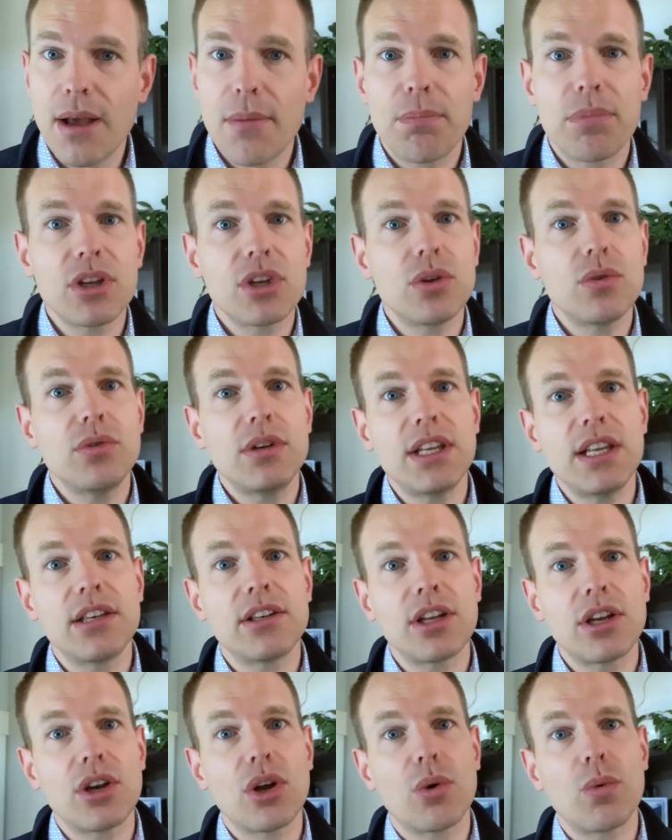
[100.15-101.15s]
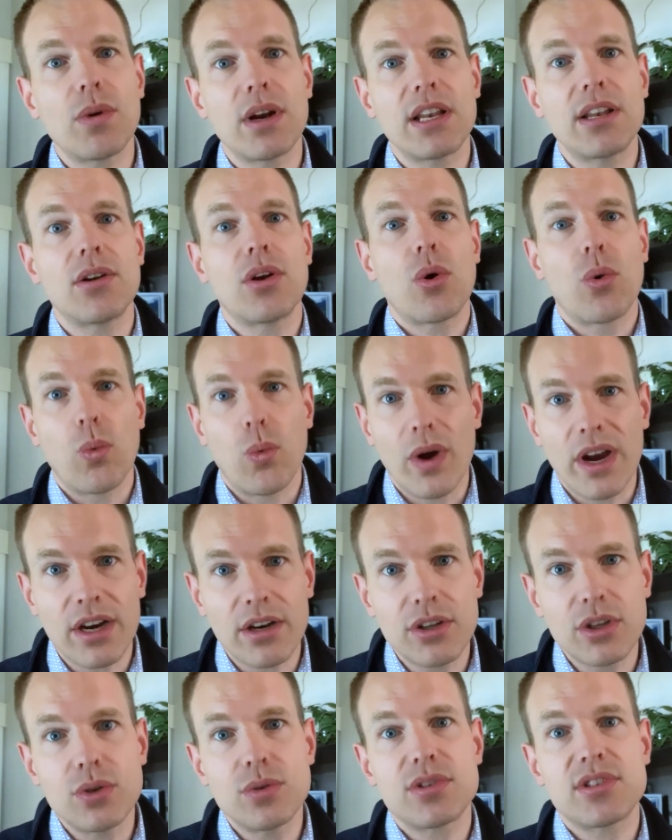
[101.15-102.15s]
but you need to know when
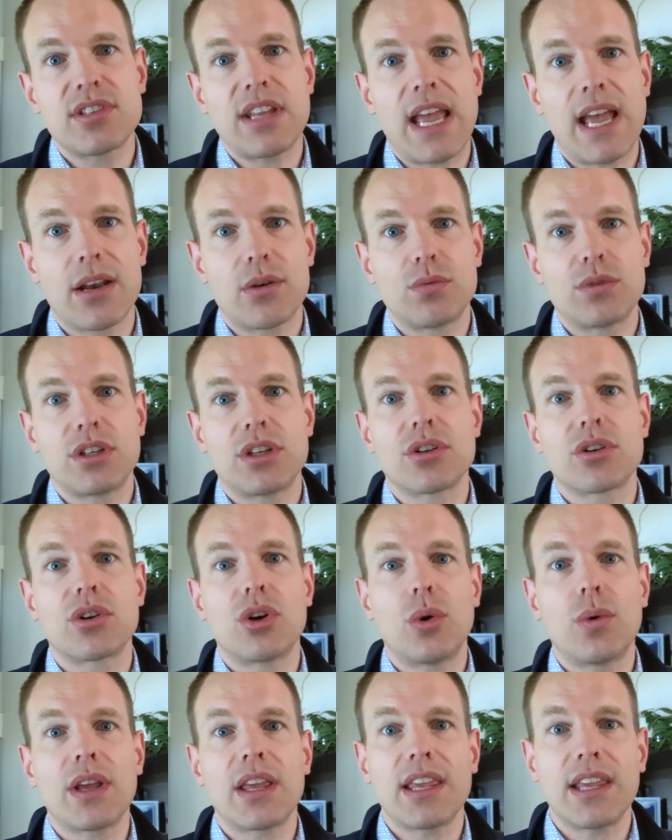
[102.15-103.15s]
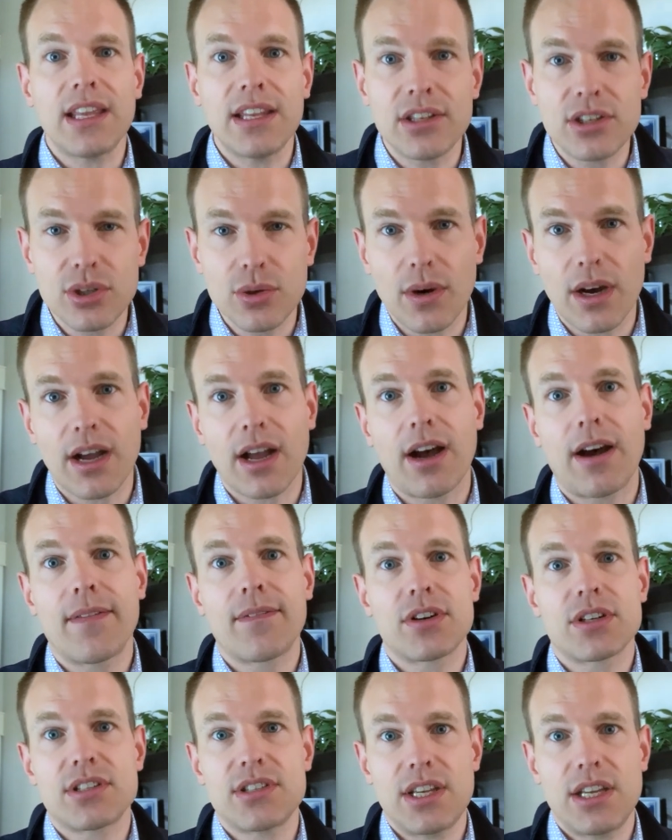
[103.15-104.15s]
where you stand when you're going into a
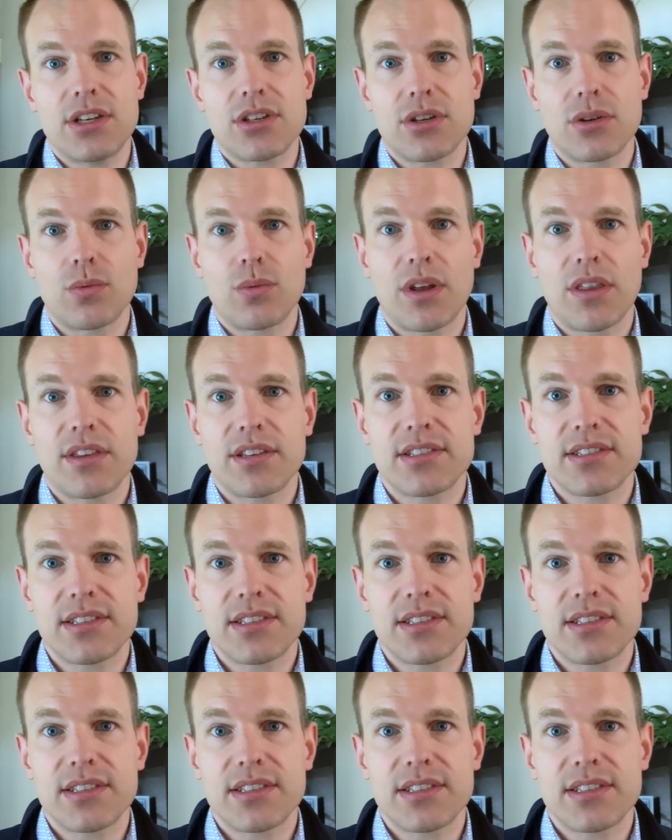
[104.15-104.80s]
conversation with a